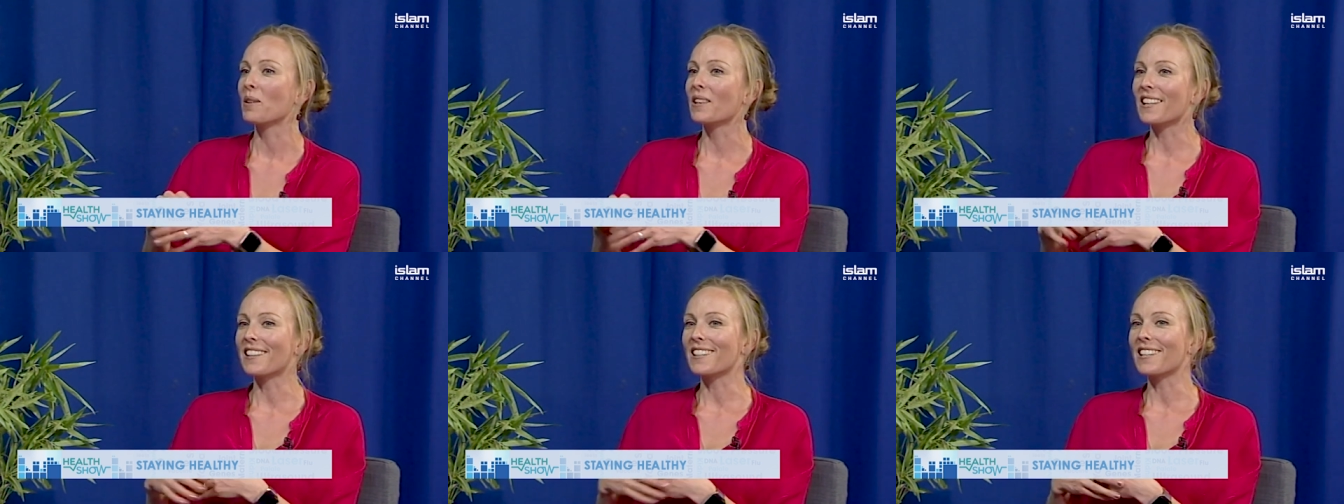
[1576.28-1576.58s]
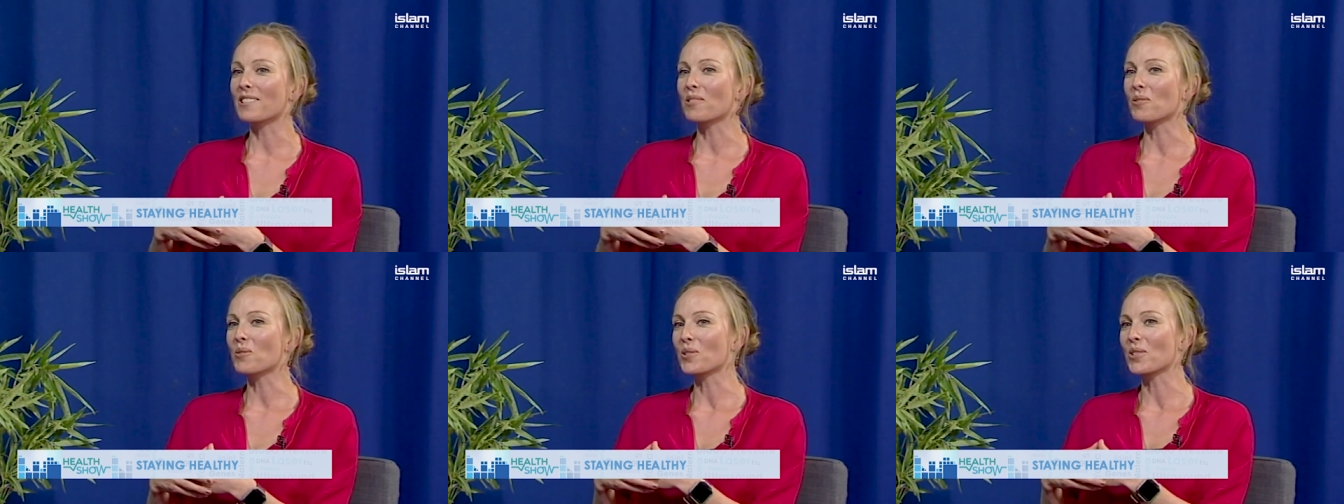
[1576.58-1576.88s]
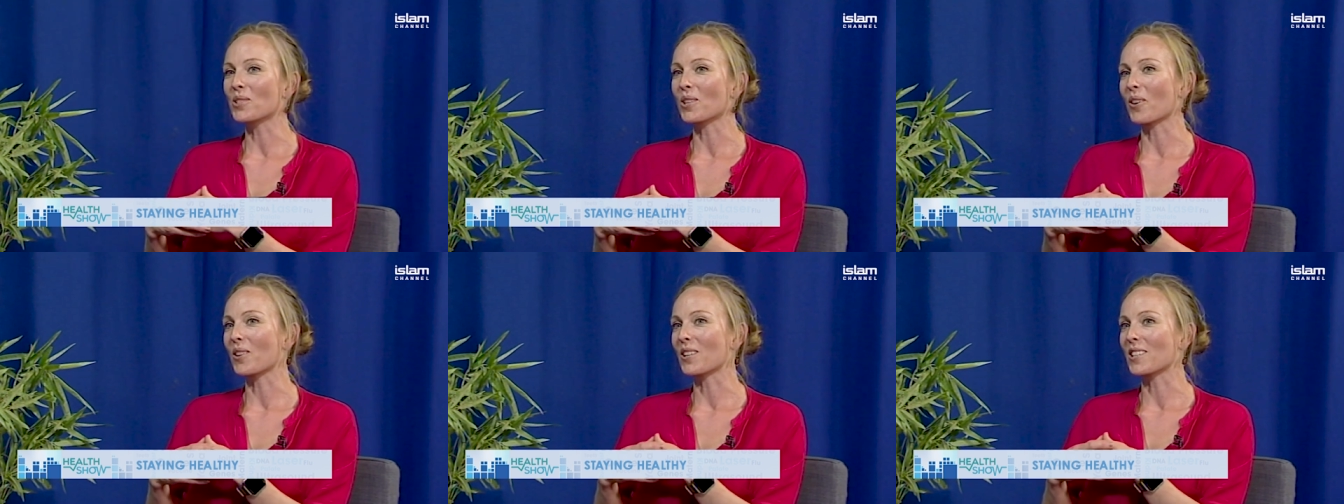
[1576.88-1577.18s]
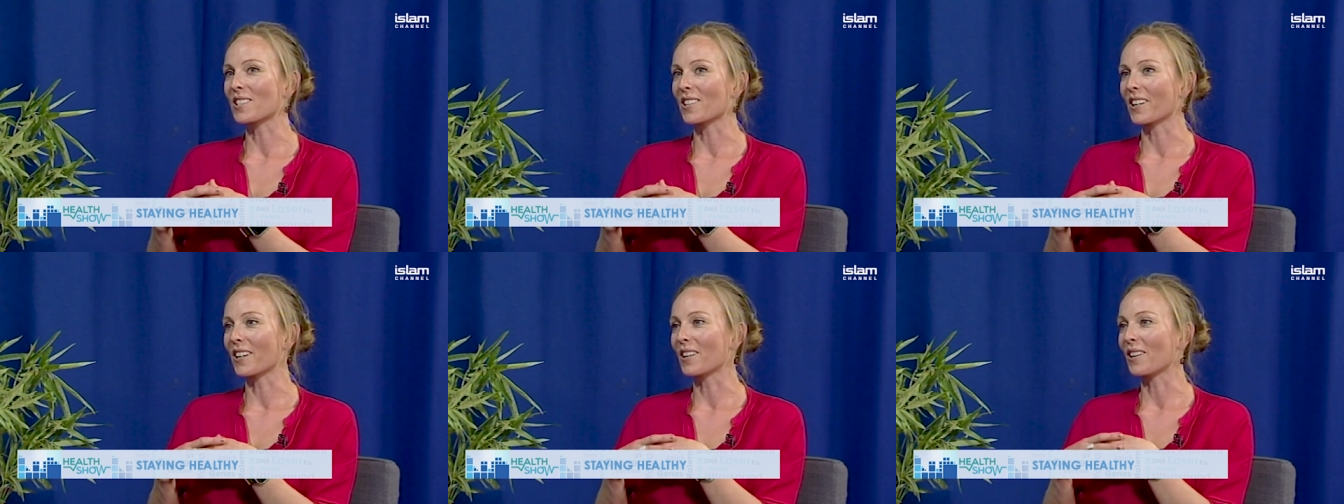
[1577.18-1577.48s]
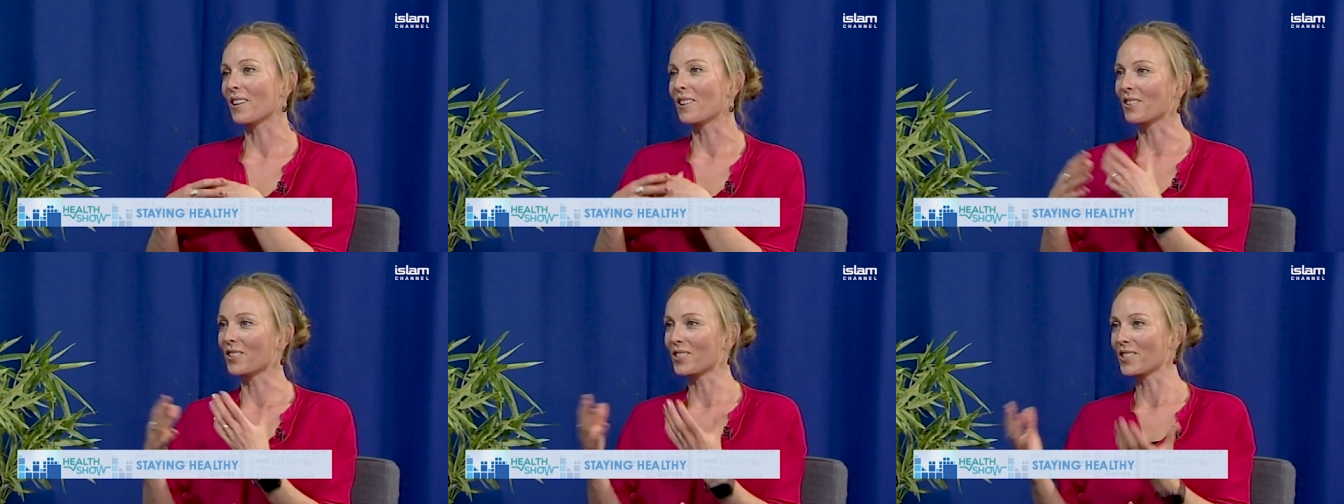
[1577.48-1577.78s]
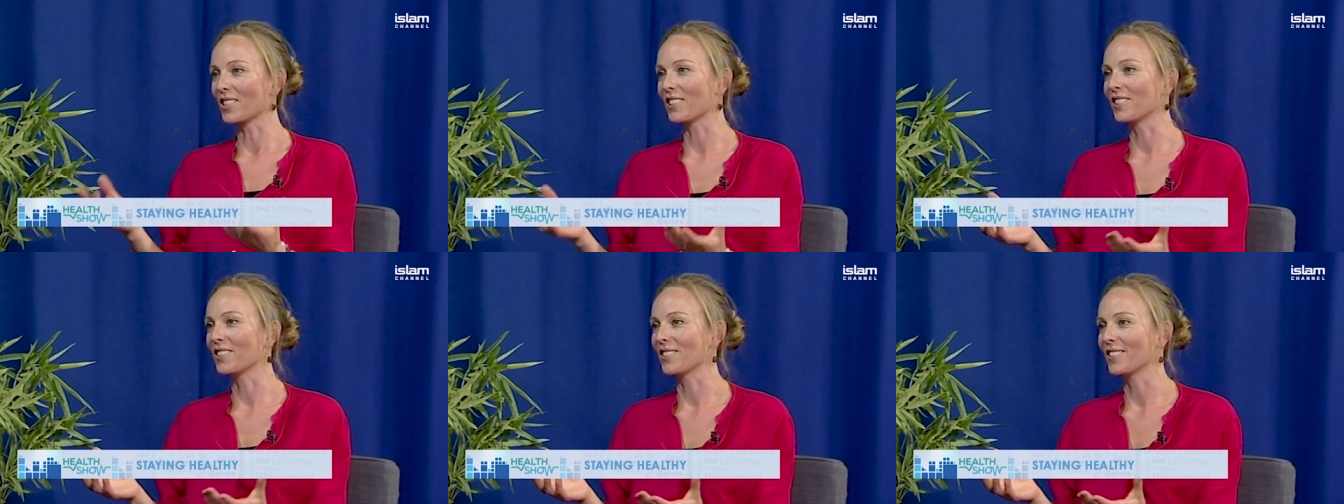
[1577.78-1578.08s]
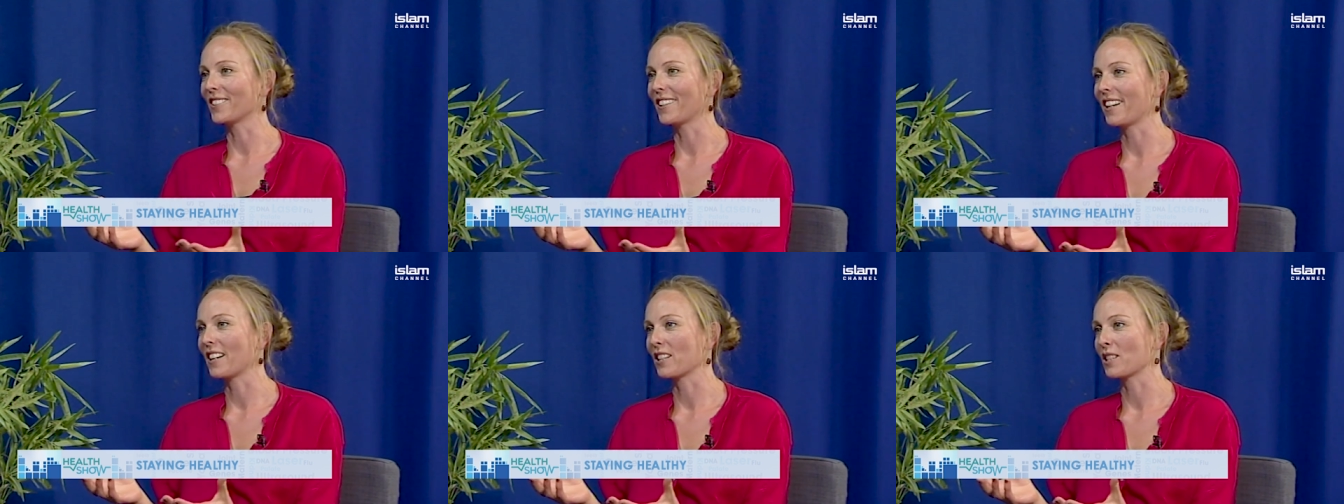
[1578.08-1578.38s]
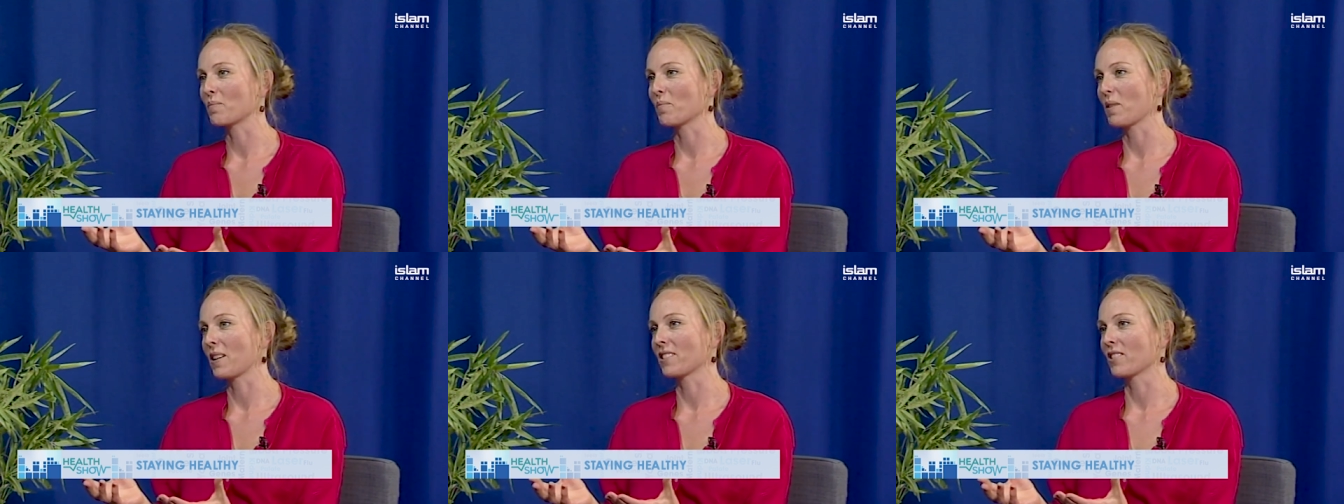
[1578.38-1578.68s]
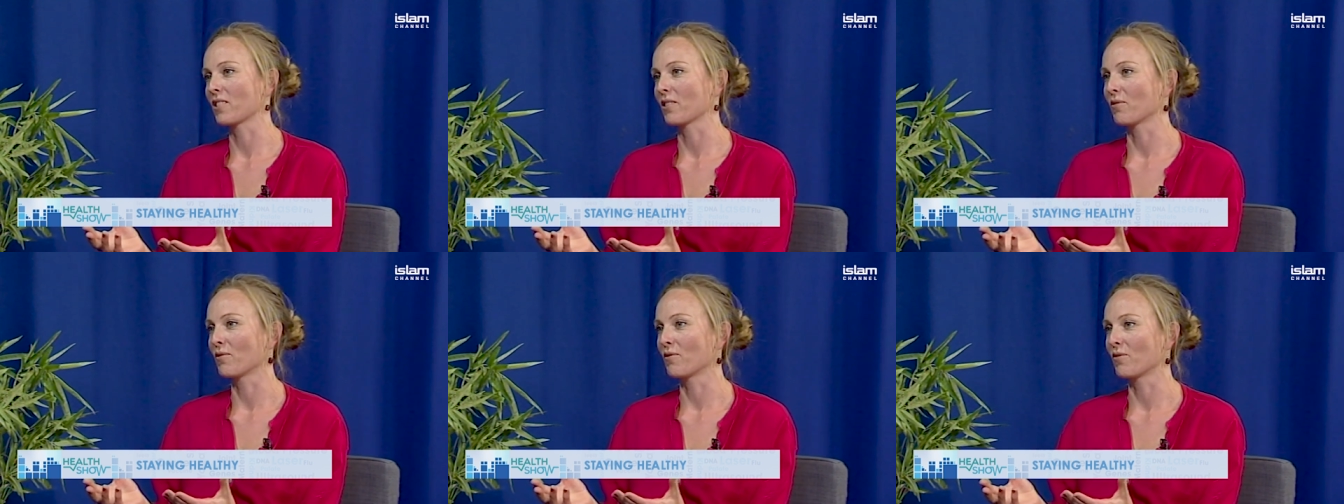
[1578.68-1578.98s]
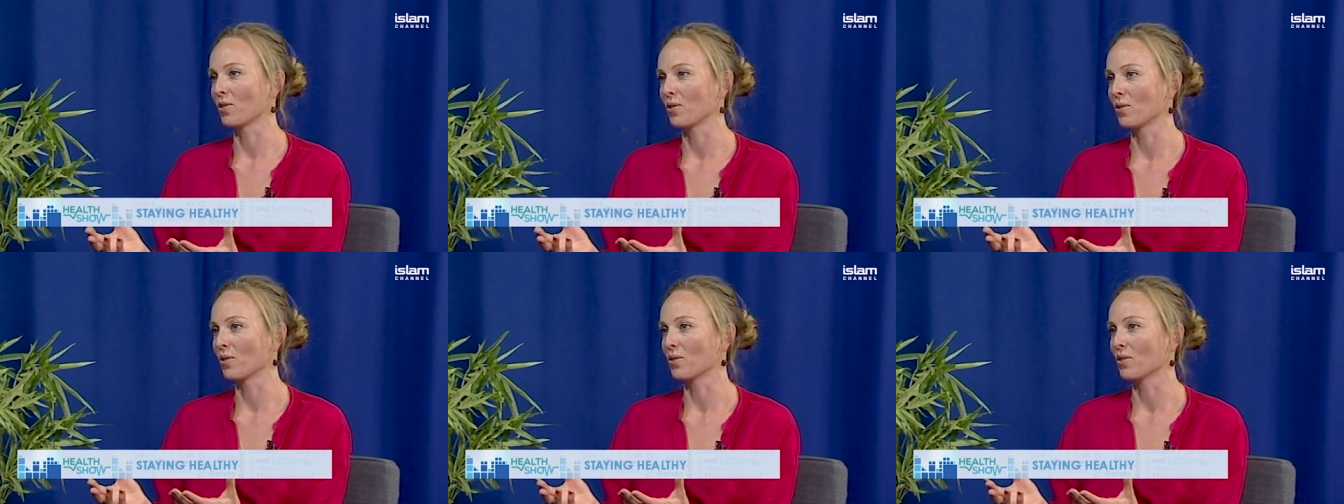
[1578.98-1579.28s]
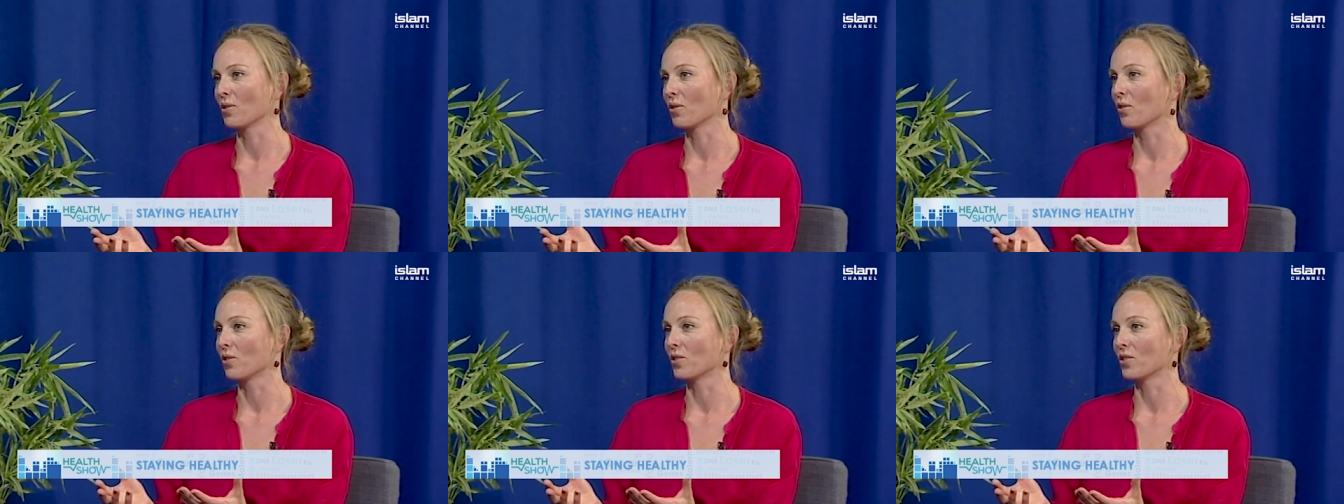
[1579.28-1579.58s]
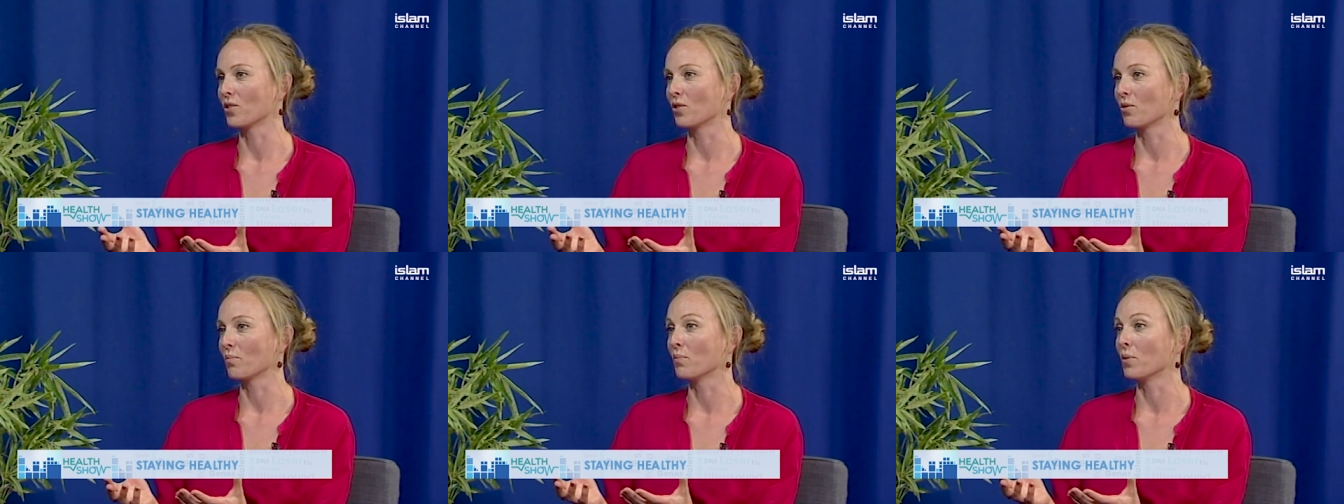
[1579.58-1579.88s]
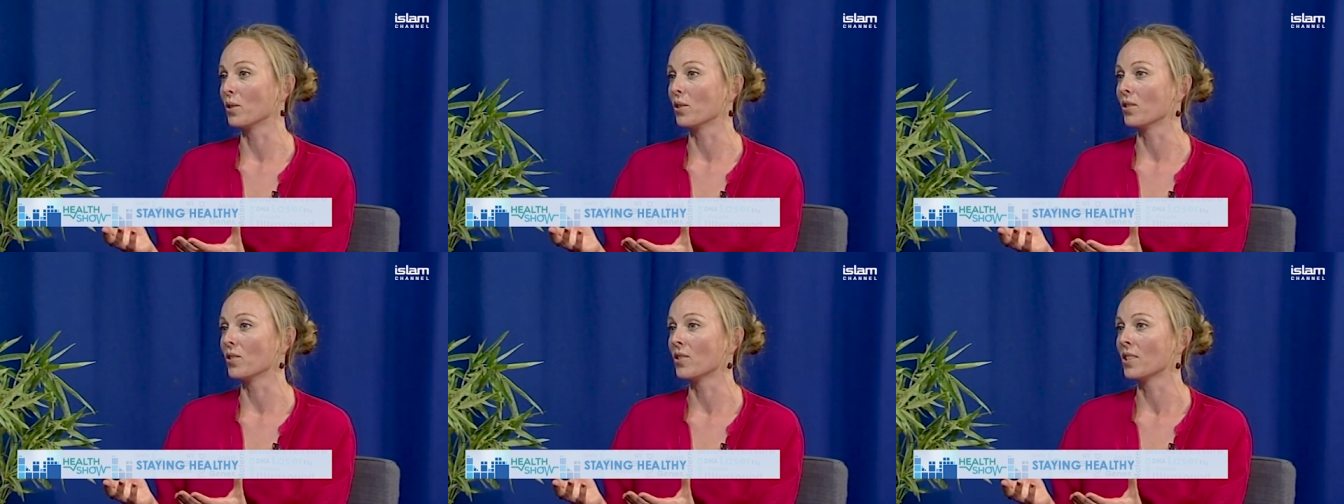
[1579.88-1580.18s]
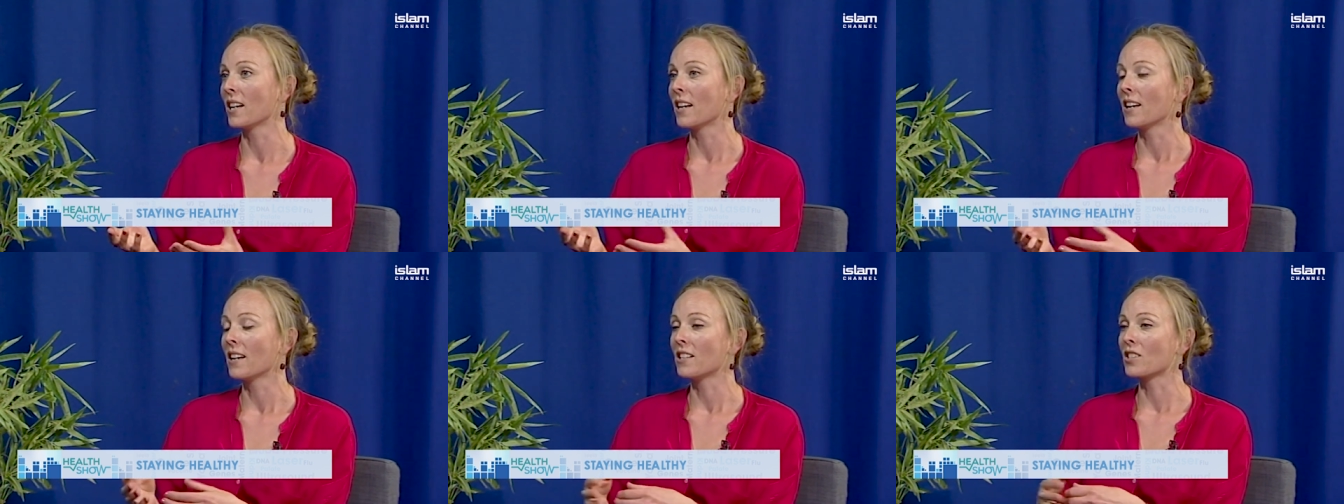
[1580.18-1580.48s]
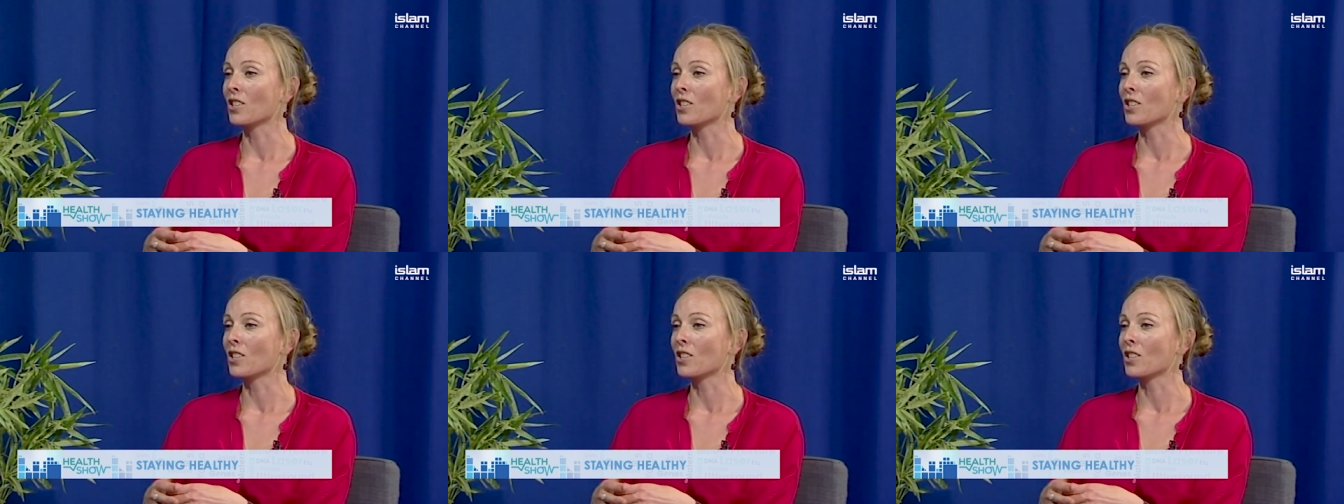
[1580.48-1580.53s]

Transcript: But then there's also the psychological aspects of food on your mood.